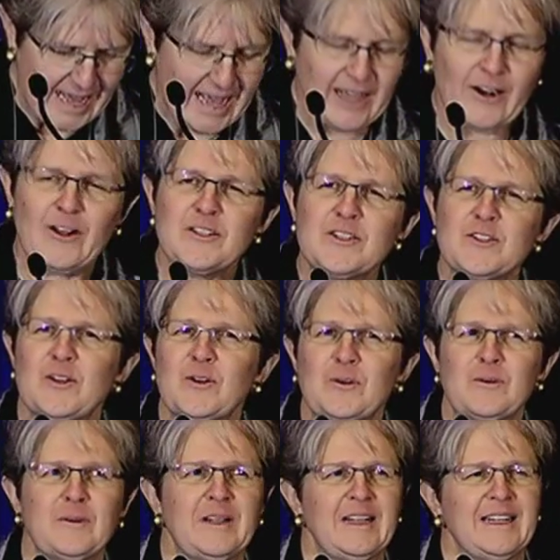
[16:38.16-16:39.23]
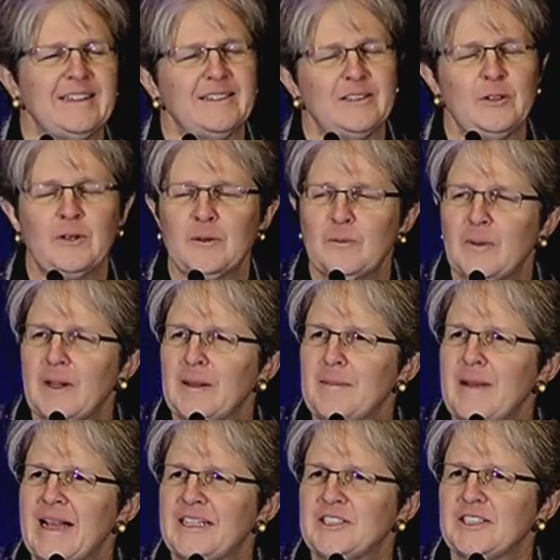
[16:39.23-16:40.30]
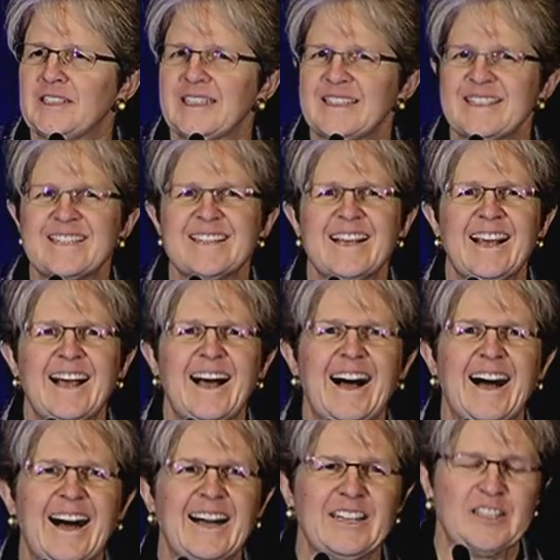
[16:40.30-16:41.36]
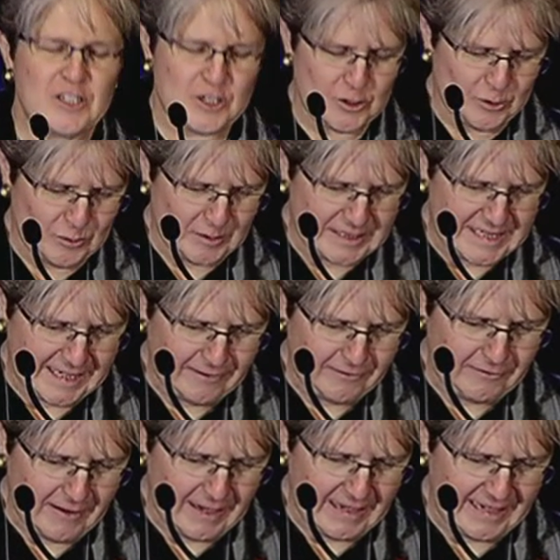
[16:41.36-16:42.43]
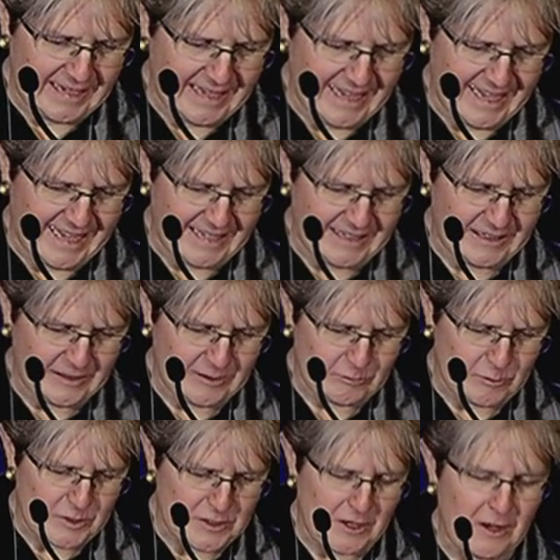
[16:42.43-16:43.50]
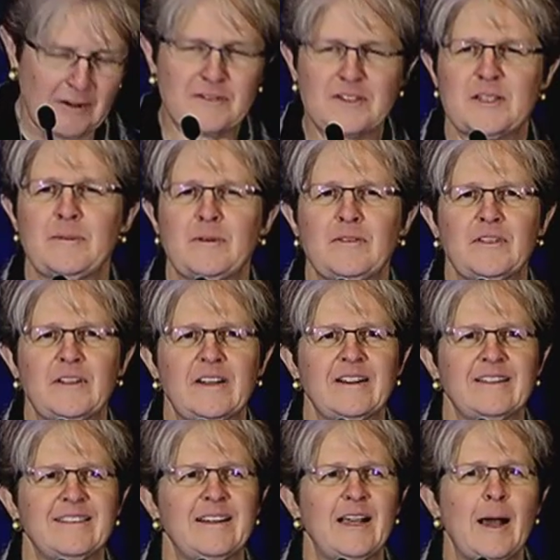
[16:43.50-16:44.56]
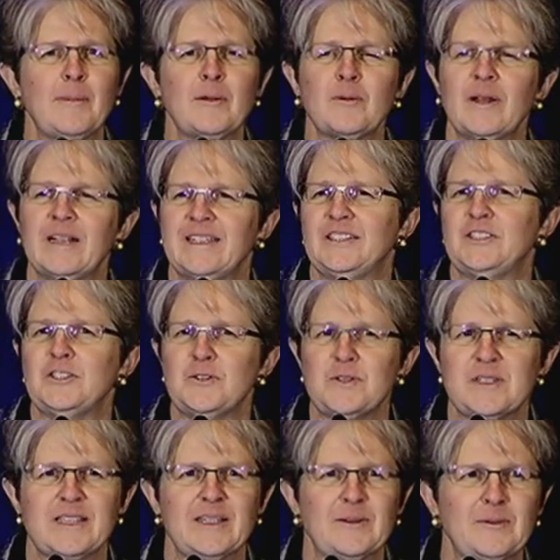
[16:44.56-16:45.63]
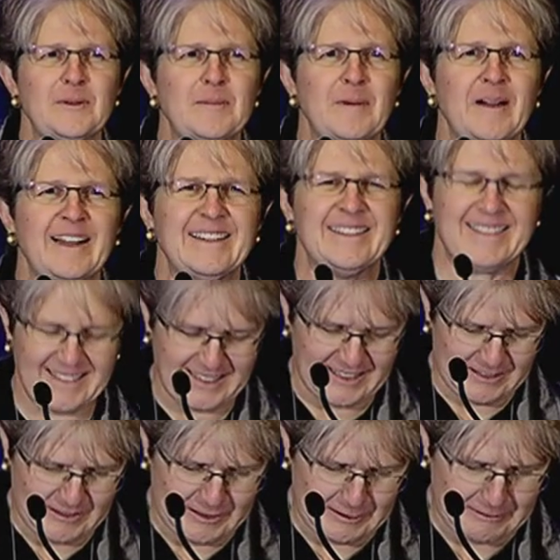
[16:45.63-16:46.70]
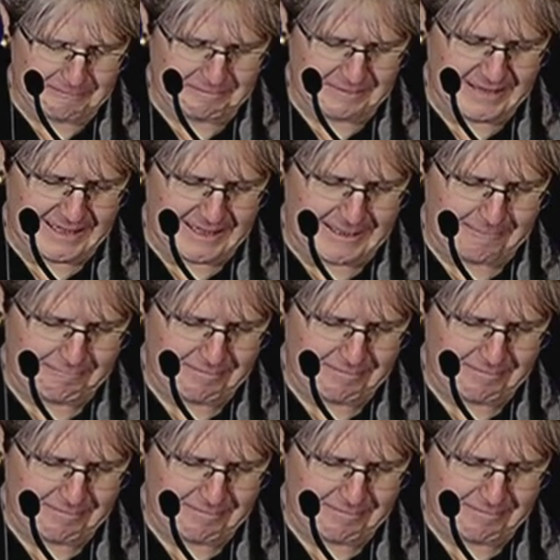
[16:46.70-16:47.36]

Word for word: and also, and you can well imagine this, uh, to identify and resolve some of the, the copyright issues that we might uh, you, know, uh,